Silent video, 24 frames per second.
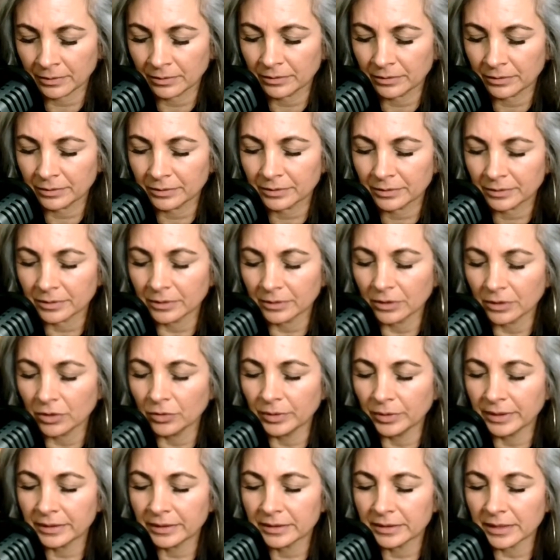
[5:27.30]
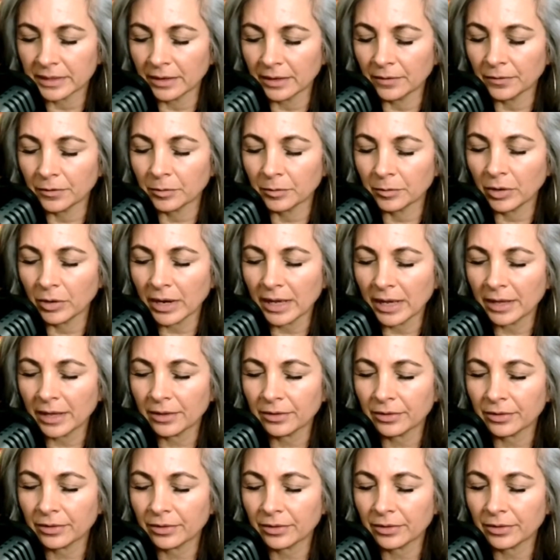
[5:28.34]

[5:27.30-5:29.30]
Slowing down the breath.